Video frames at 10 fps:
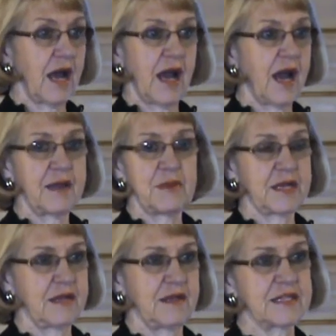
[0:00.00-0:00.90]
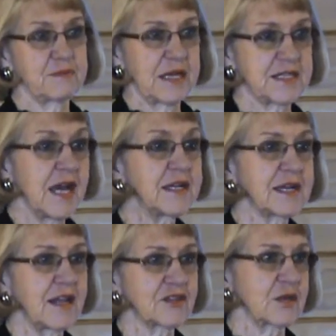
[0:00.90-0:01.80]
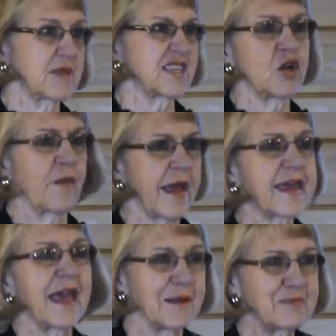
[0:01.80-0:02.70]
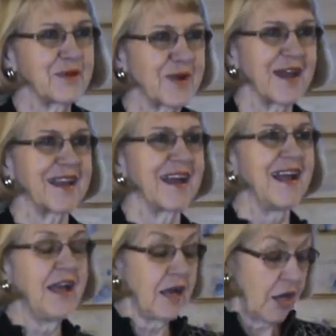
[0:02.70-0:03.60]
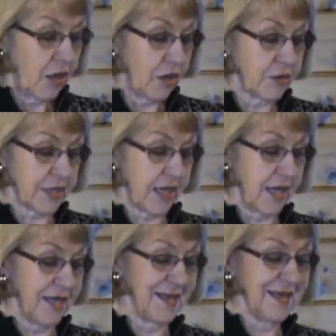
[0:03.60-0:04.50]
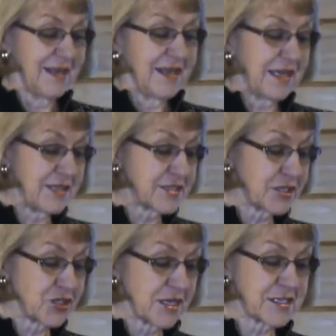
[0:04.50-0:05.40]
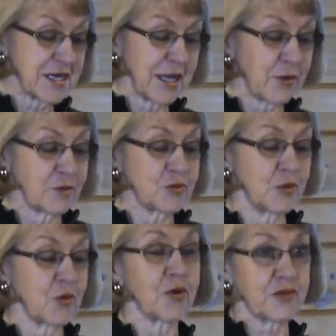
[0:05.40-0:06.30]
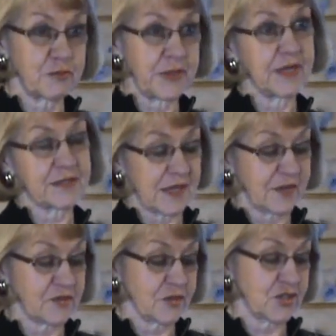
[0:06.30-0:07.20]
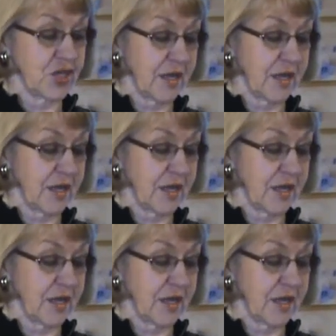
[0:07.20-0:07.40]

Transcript: I mean, he's my son, and I looked at him and I said, "No, that can't be right." Okay, he suggested I go to an orthopedic doctor to